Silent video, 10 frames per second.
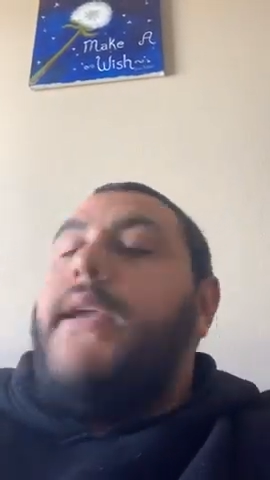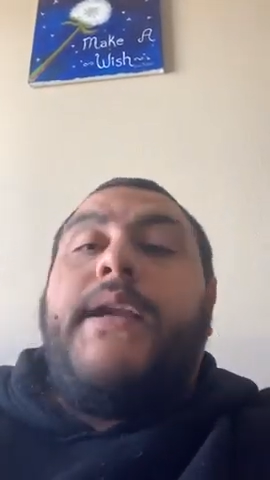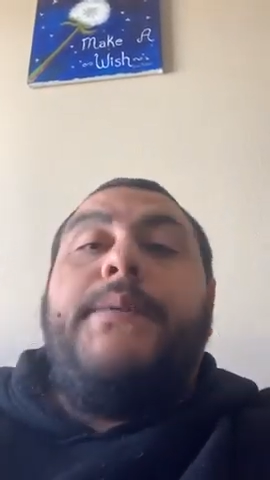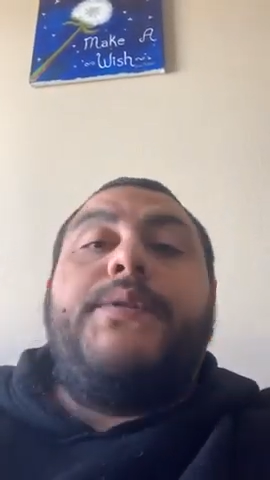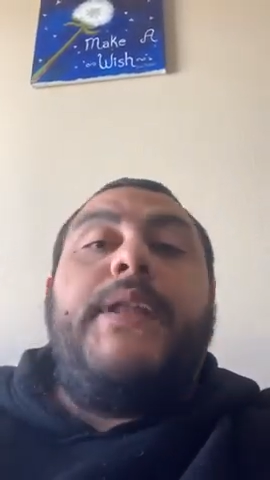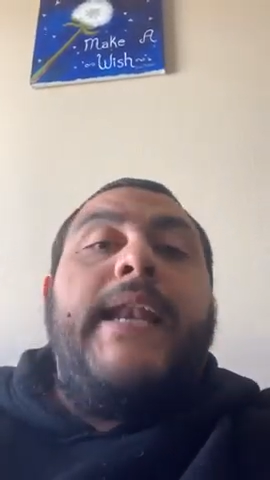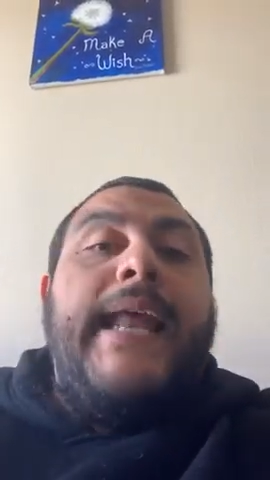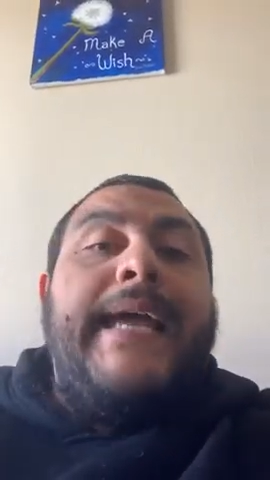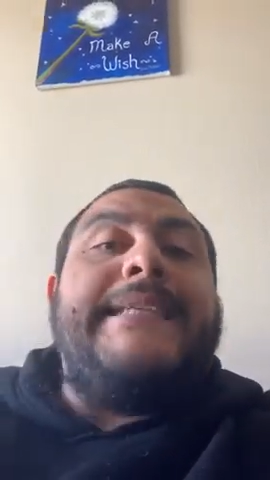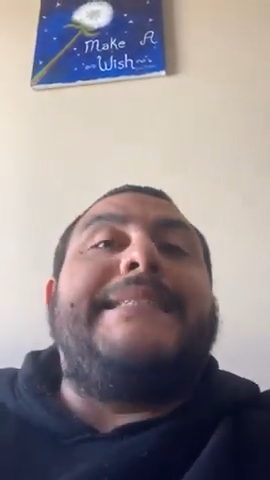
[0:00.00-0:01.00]
comes with a
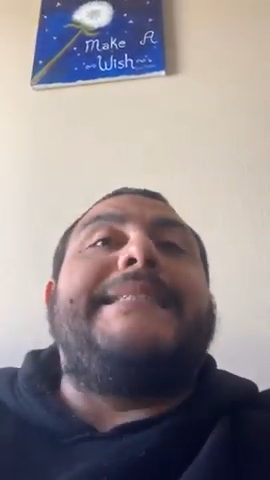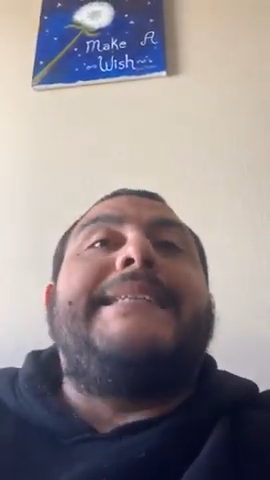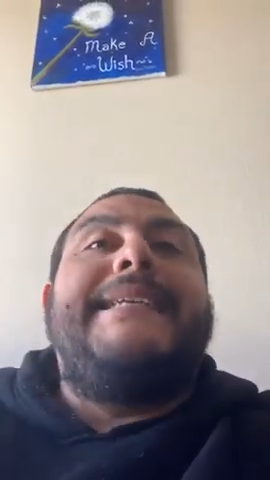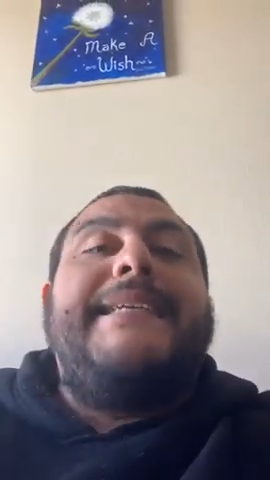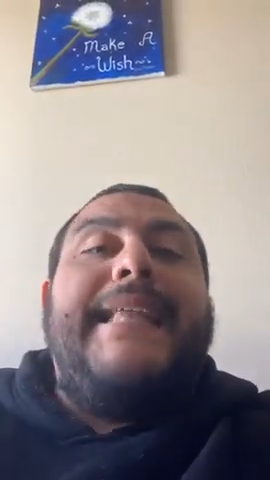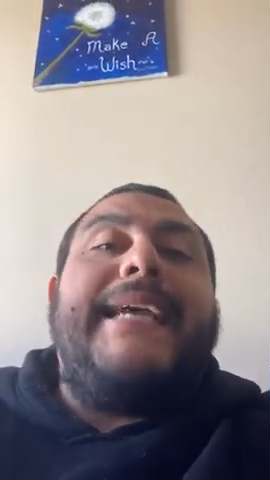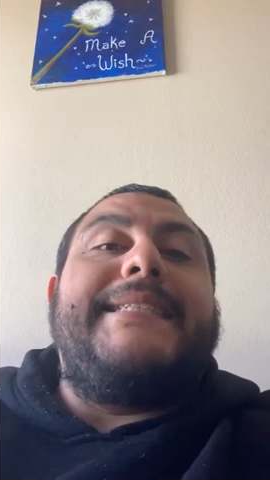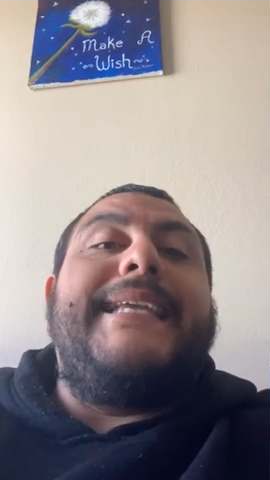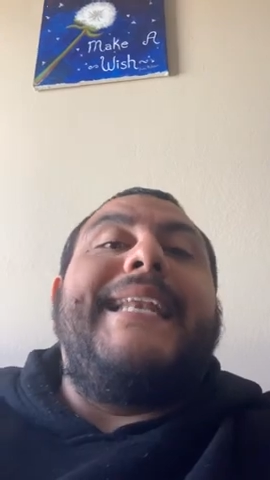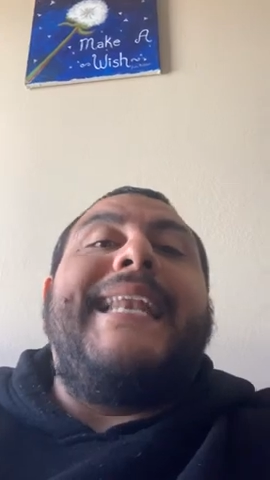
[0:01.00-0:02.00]
nice, like I
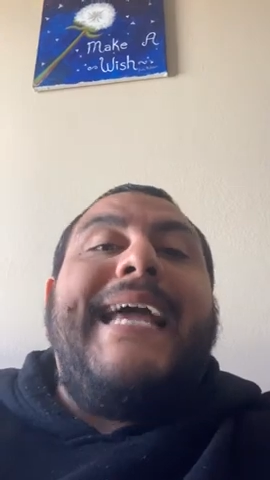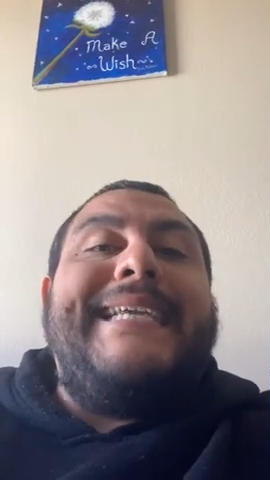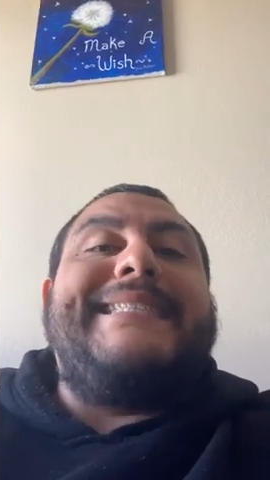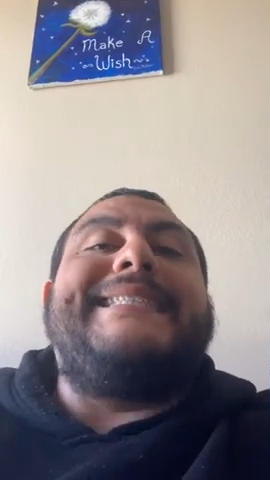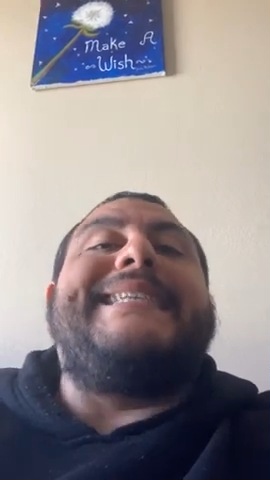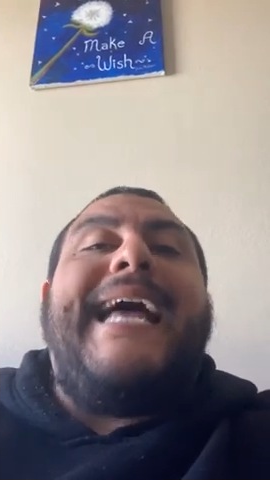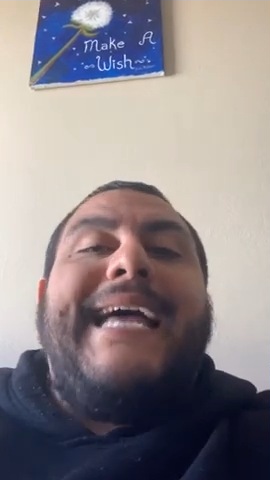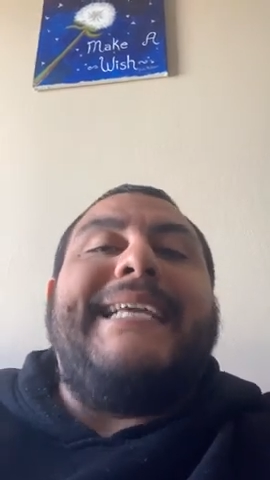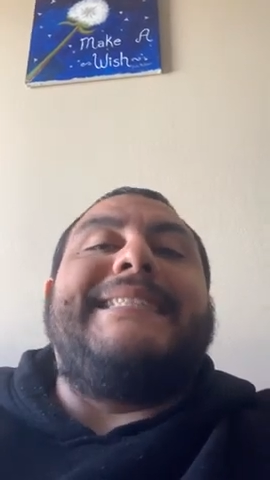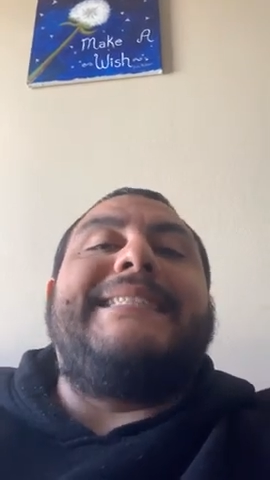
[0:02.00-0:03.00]
said, nice
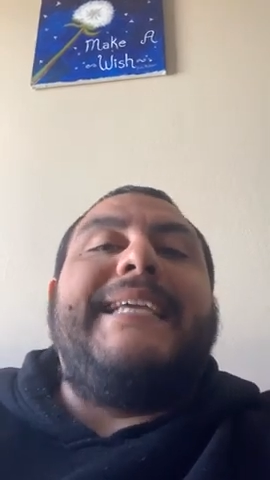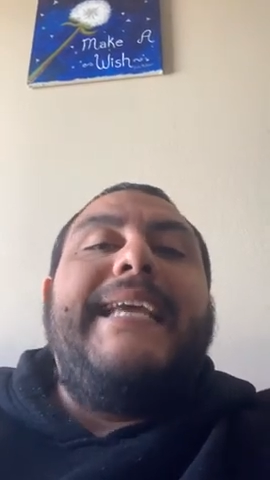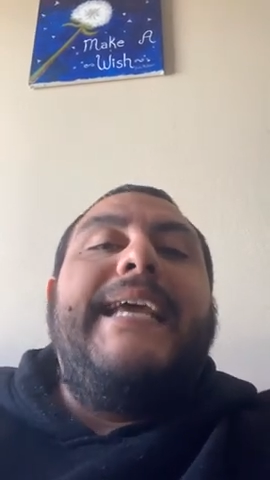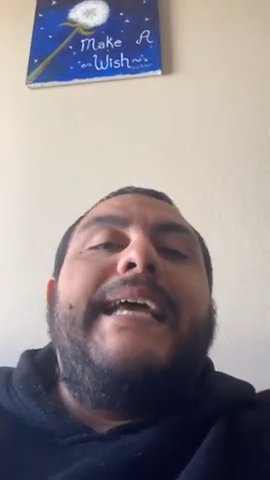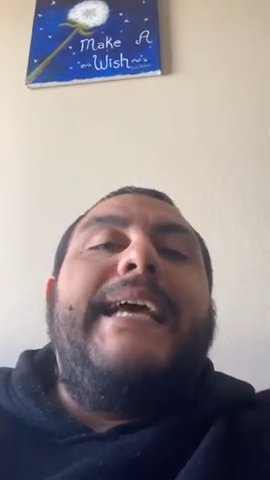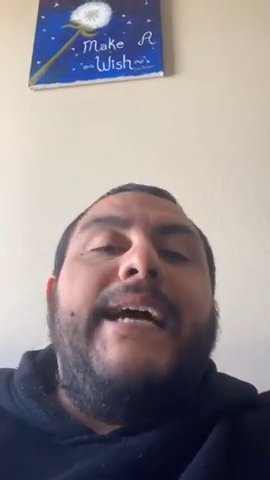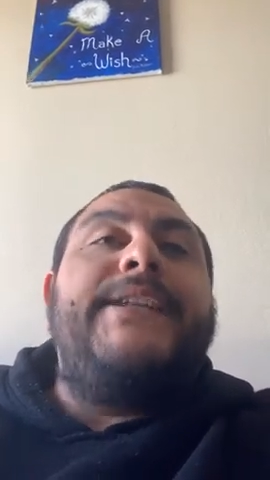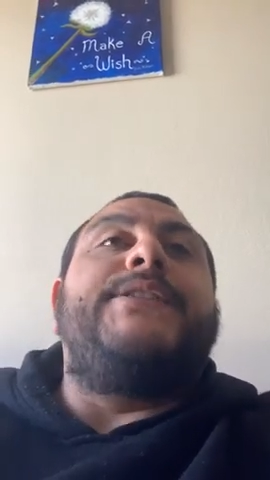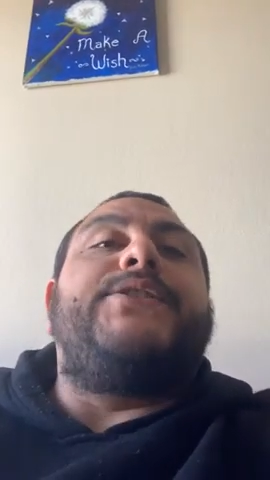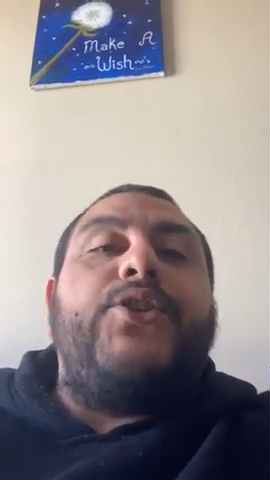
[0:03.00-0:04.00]
sized,
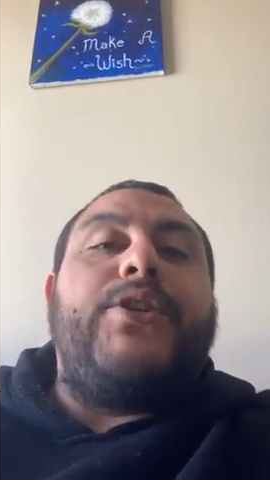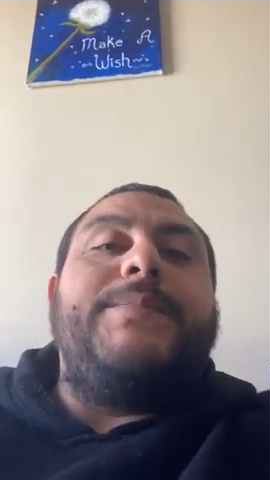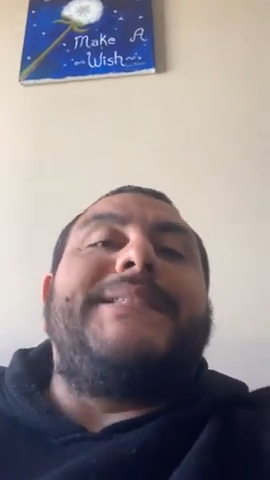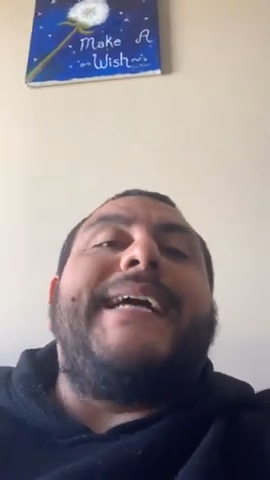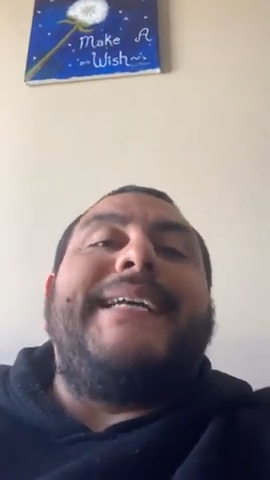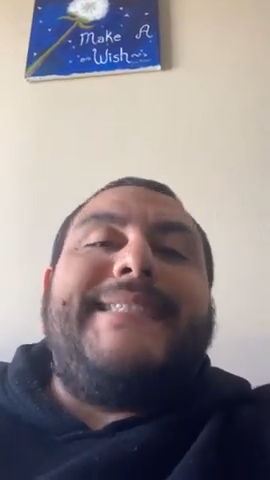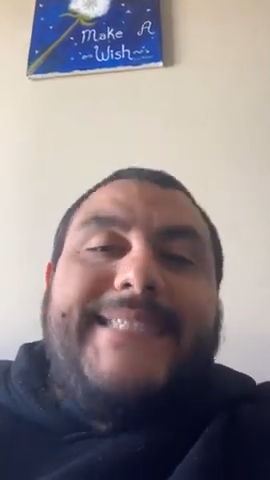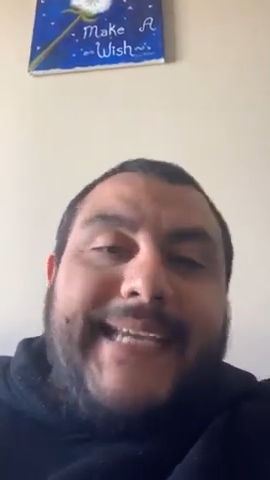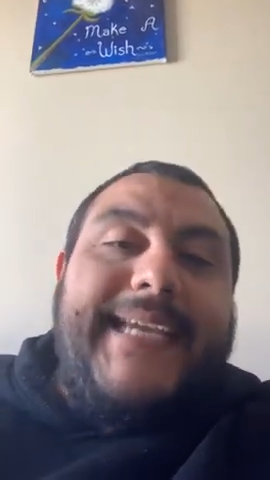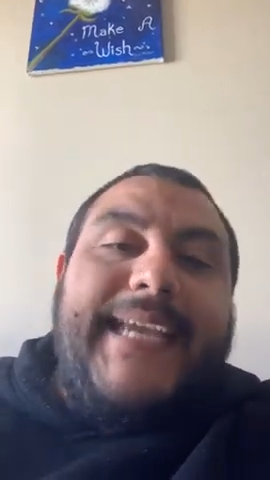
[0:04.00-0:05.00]

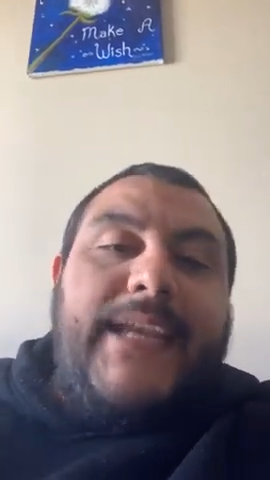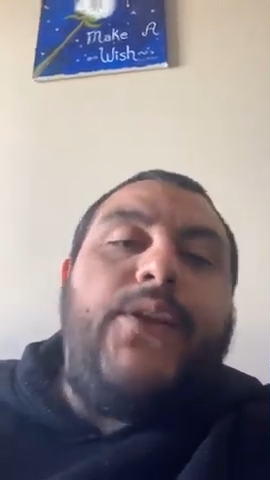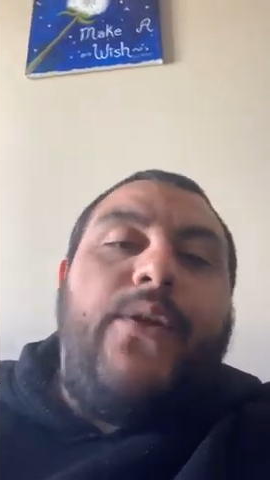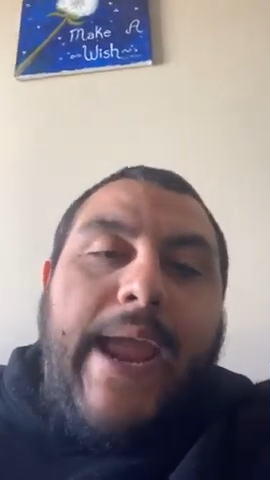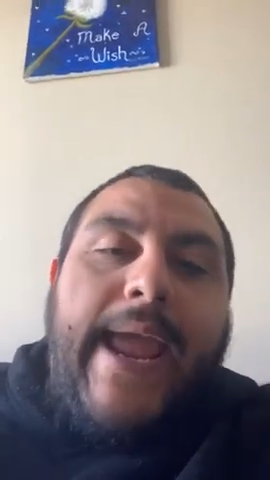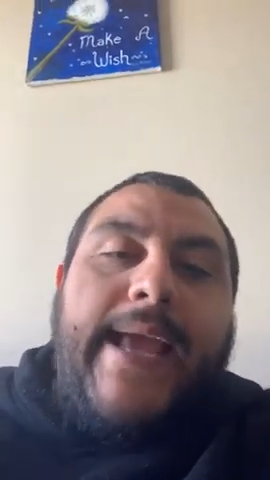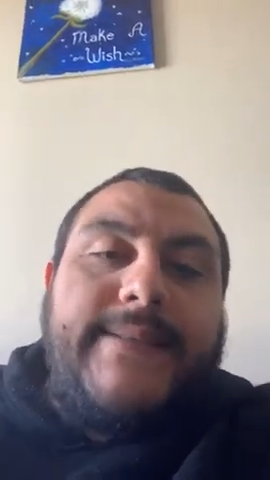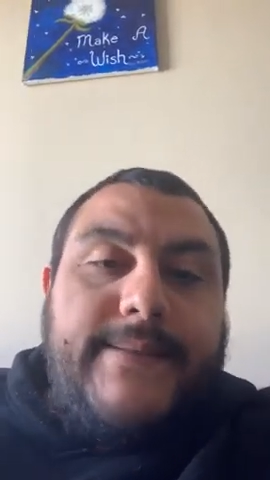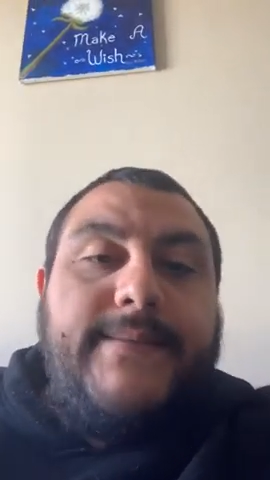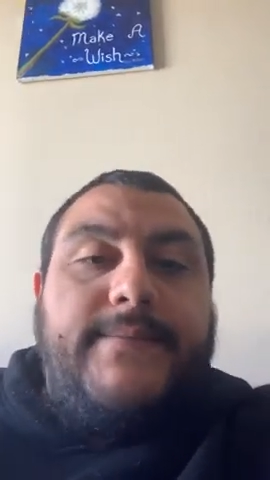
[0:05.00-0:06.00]
uncircumcised dick in your
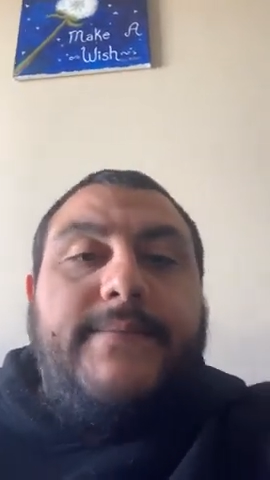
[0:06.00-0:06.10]
ass.